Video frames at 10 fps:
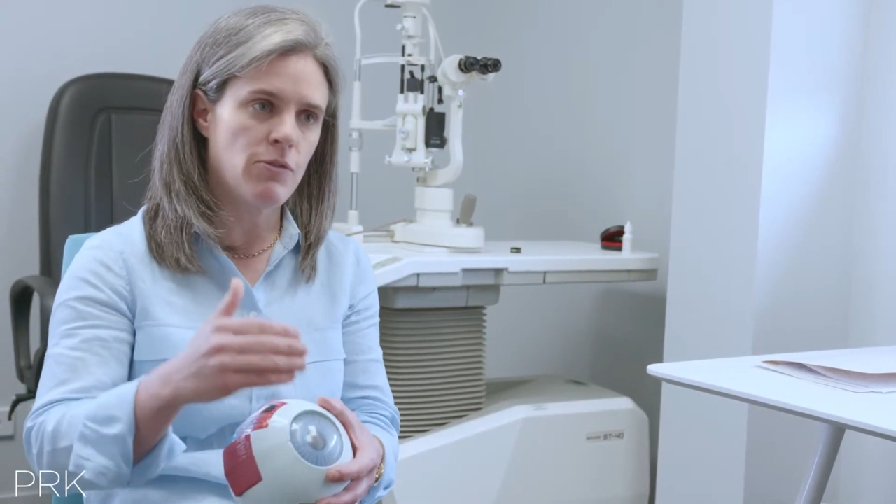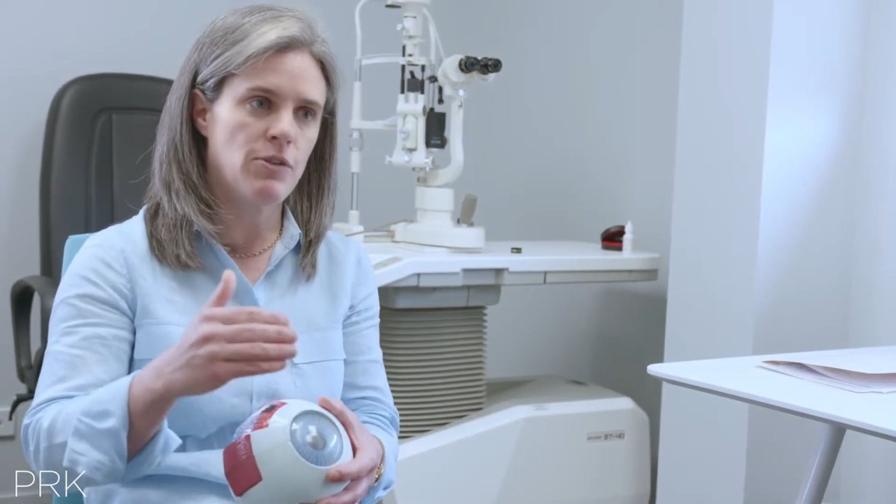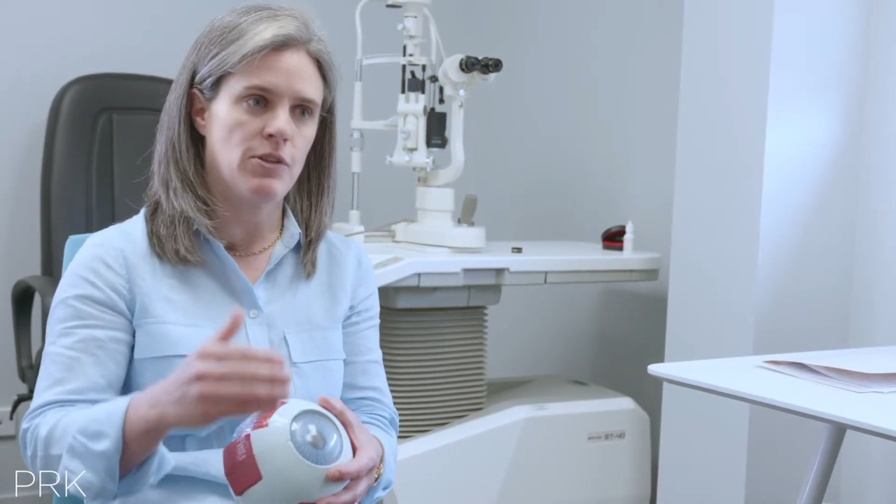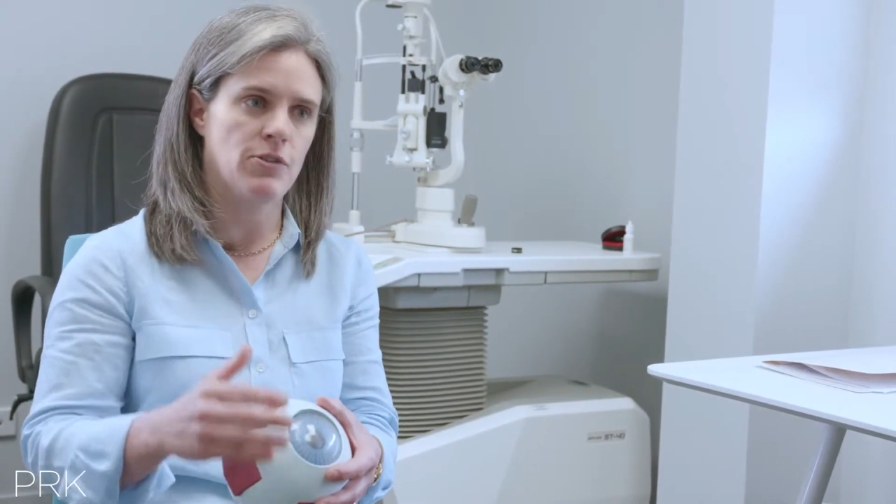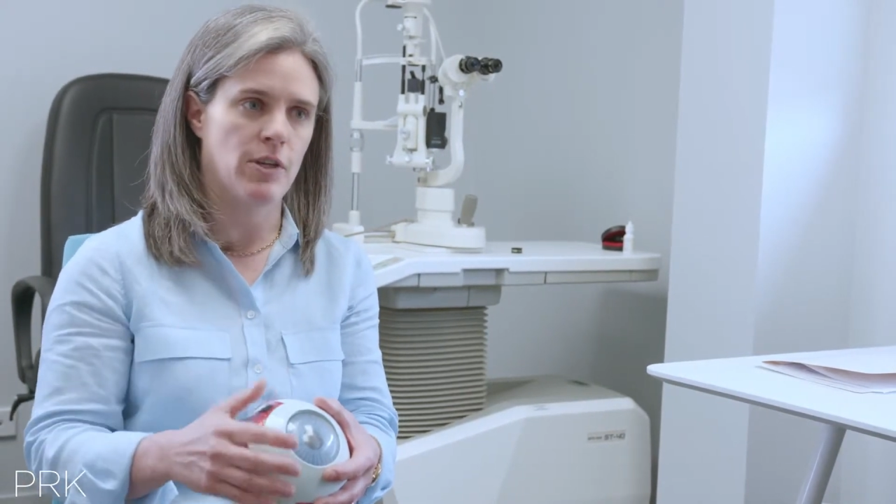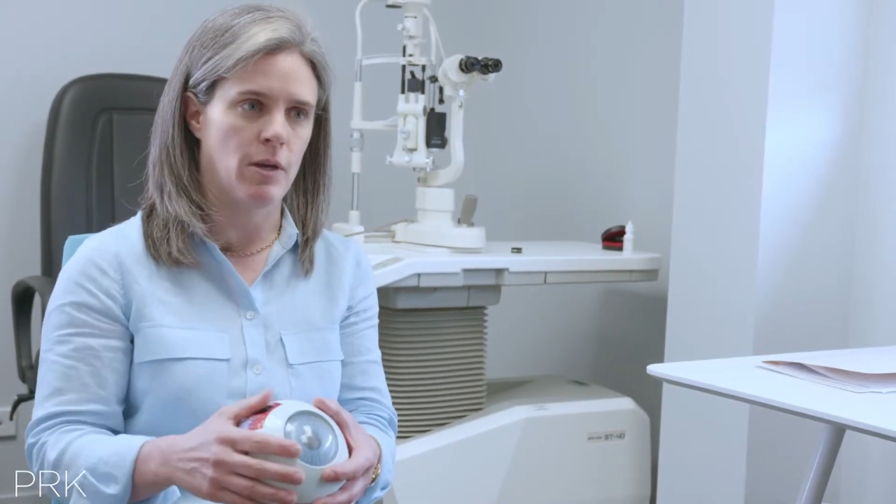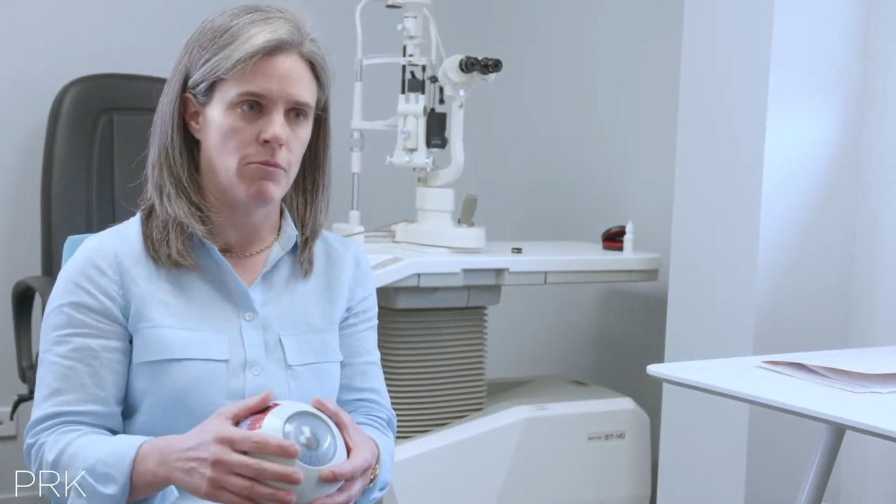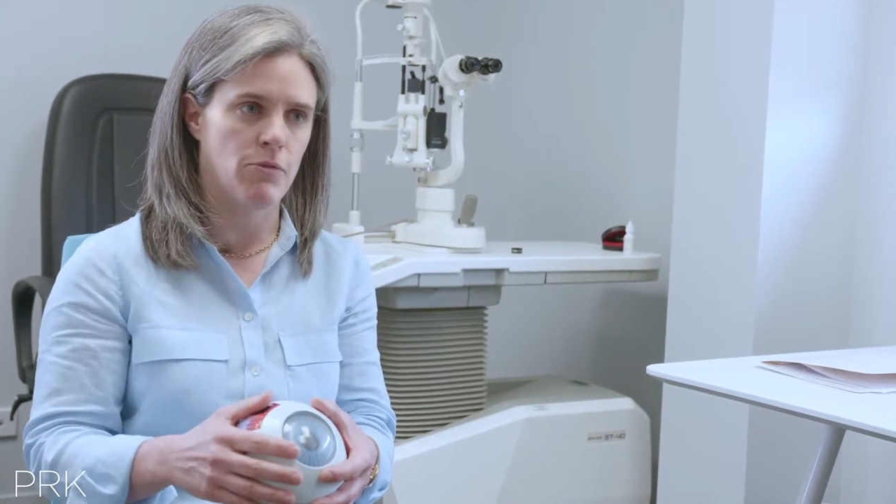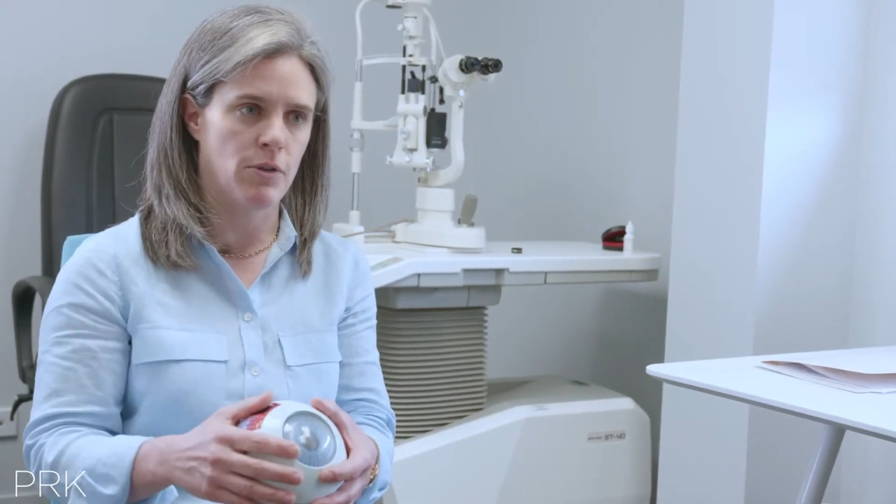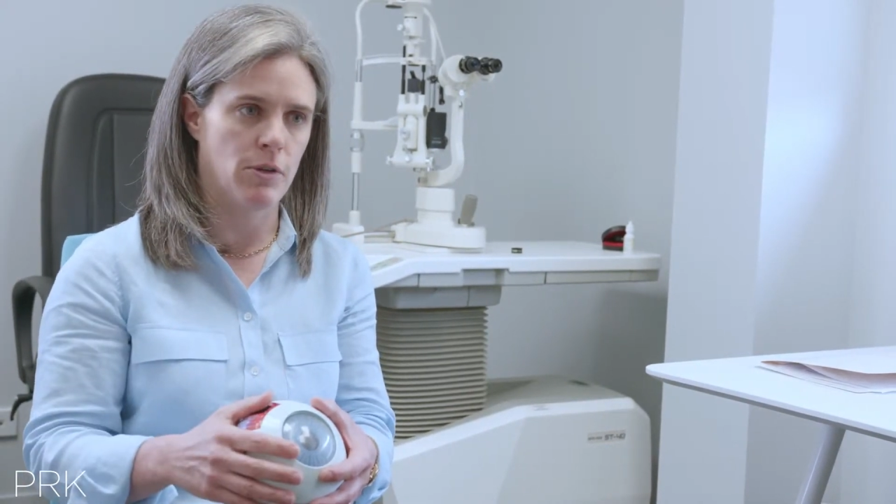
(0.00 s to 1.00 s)
the
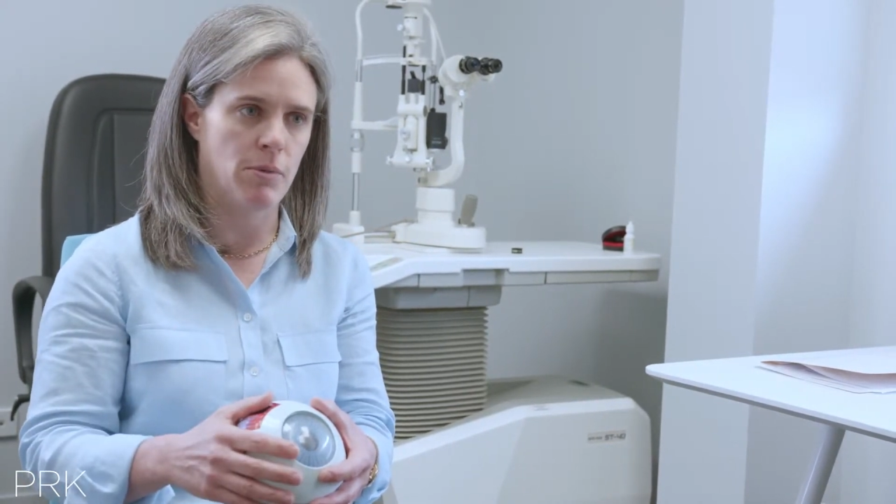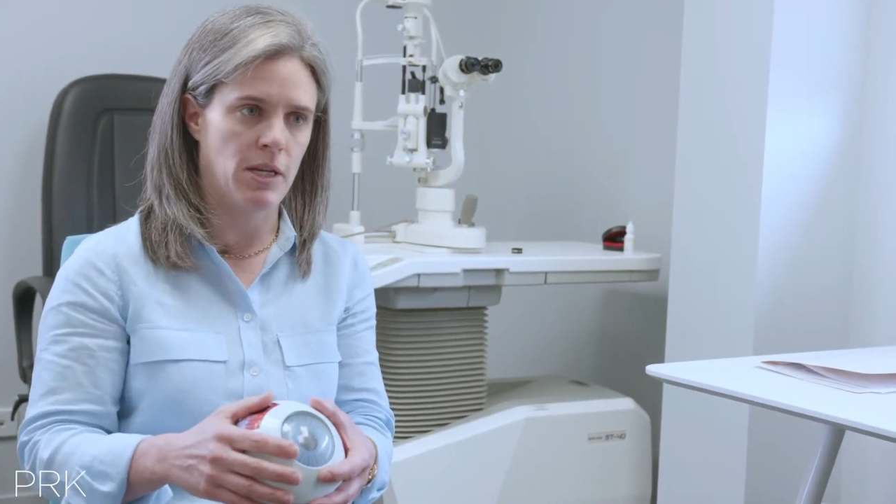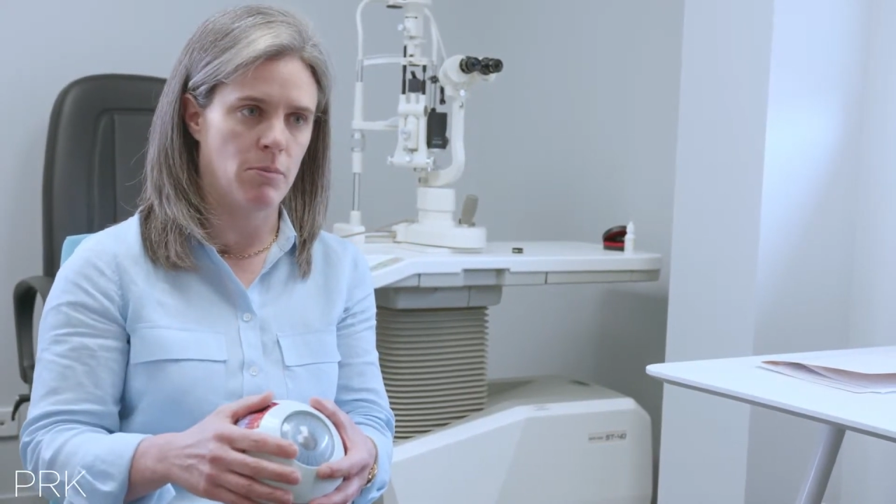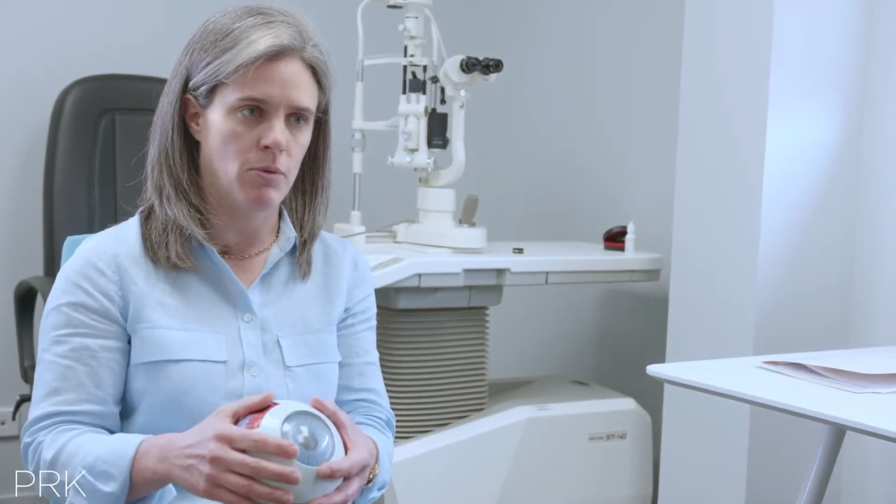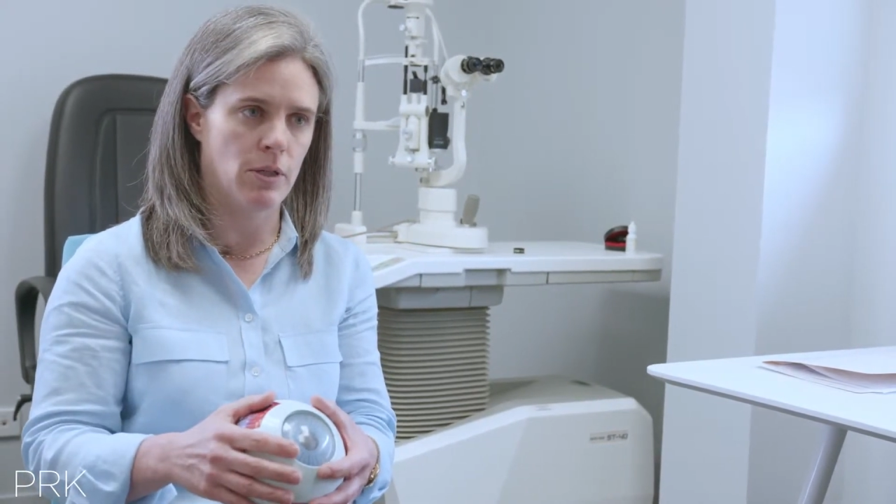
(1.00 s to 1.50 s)
discomfort that people